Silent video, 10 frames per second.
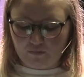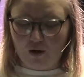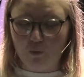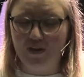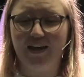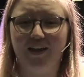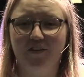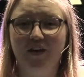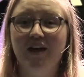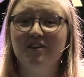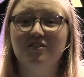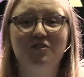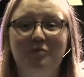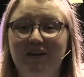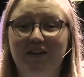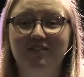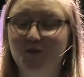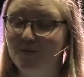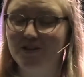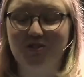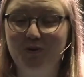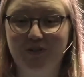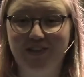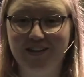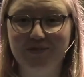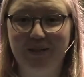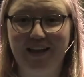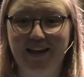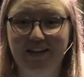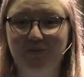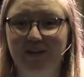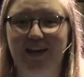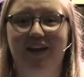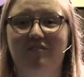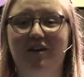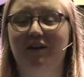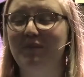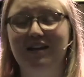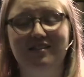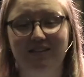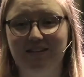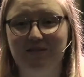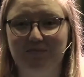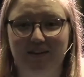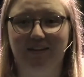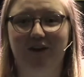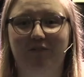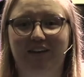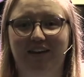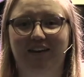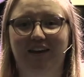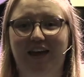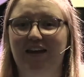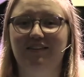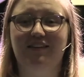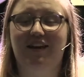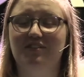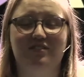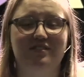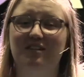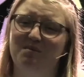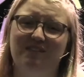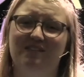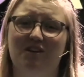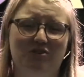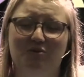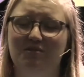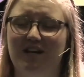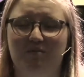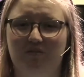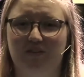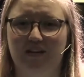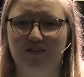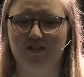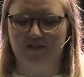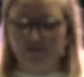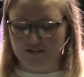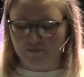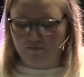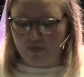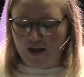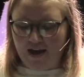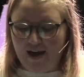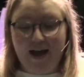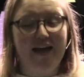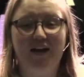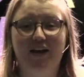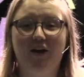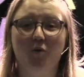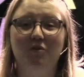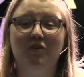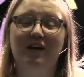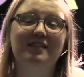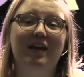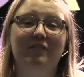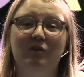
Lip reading: We have so much cool things planned. We have an amazing guest speaker coming in, and yeah, it's just going to be such a cool time of connections. Hey, I hope you guys have an